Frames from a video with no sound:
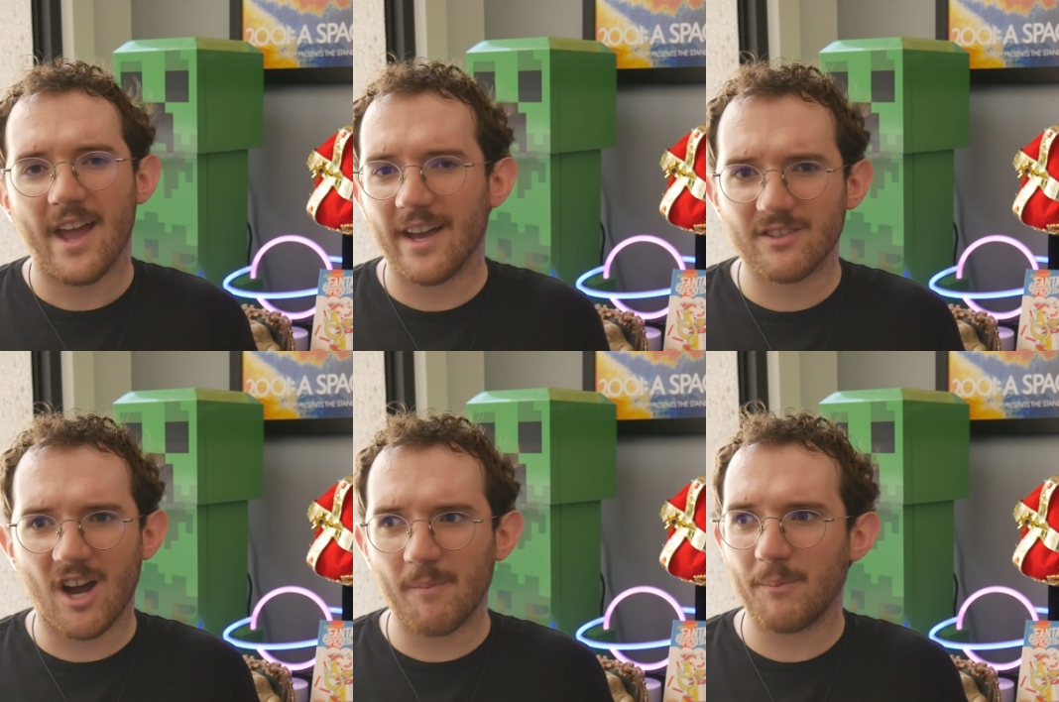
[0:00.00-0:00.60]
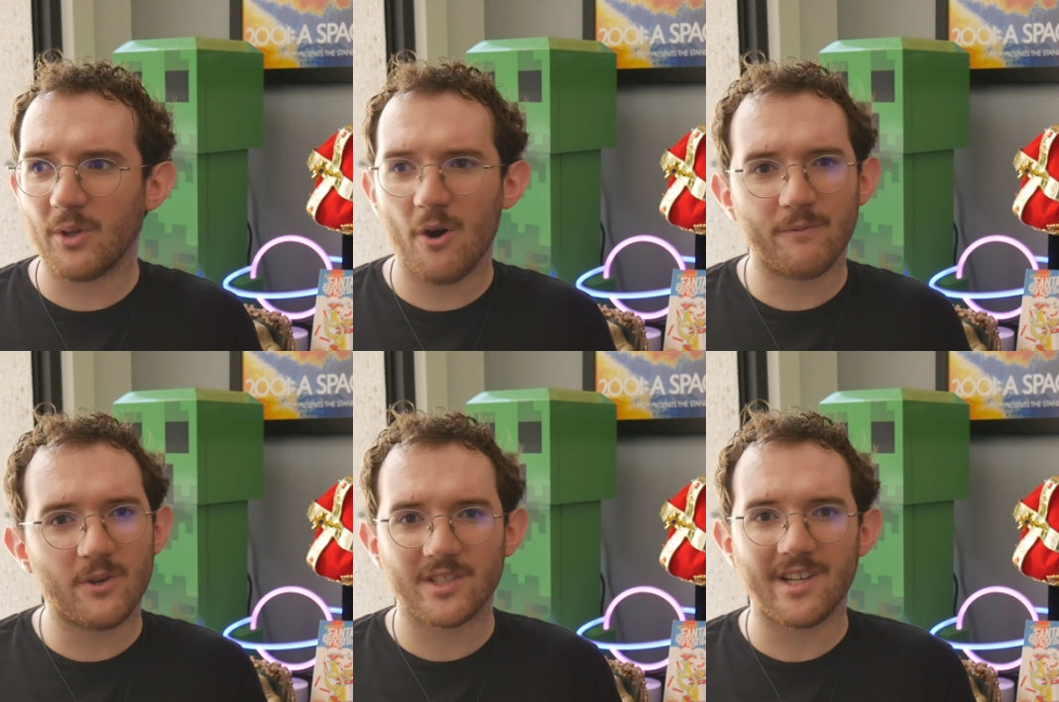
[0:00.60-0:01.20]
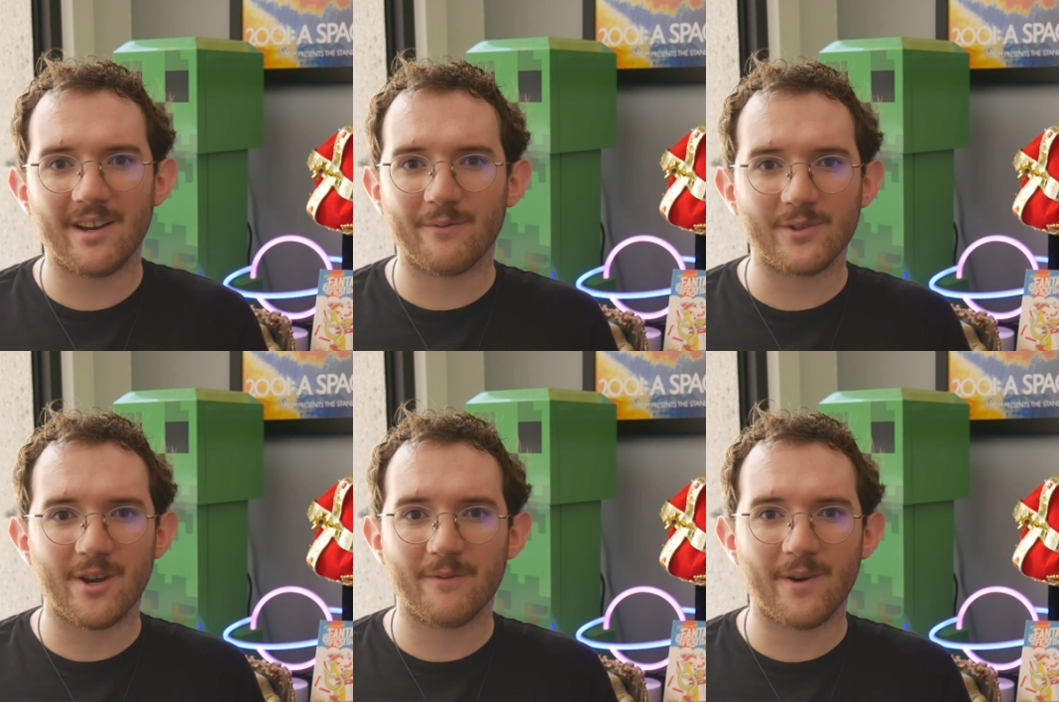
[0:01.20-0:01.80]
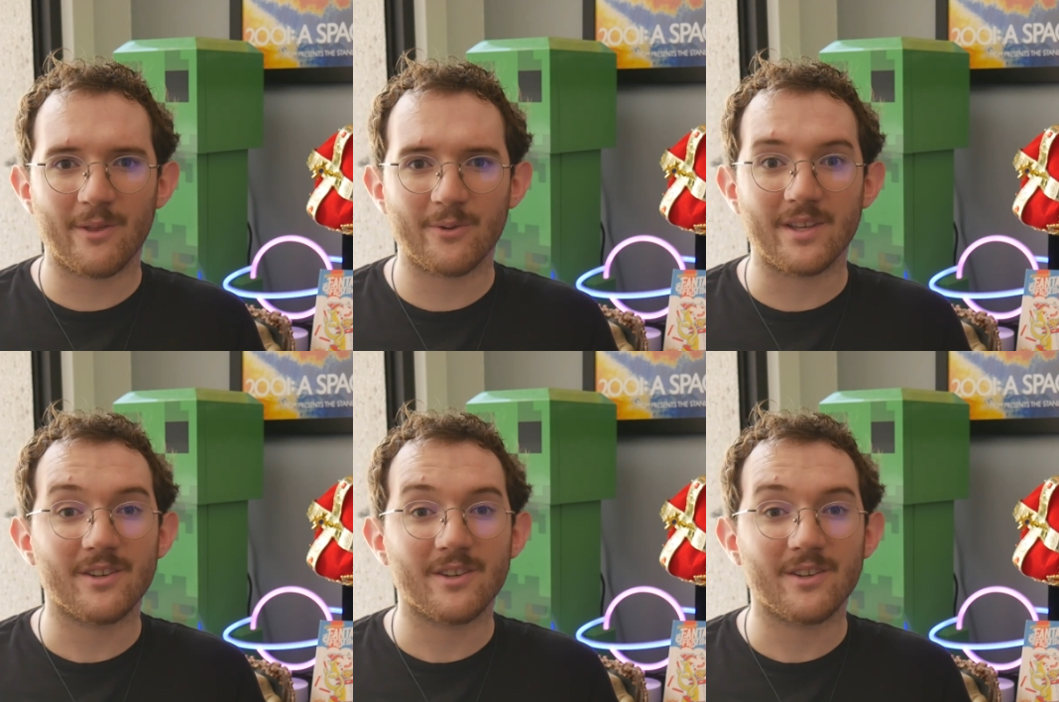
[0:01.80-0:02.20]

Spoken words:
And comment below if you're excited for Terrifier 3.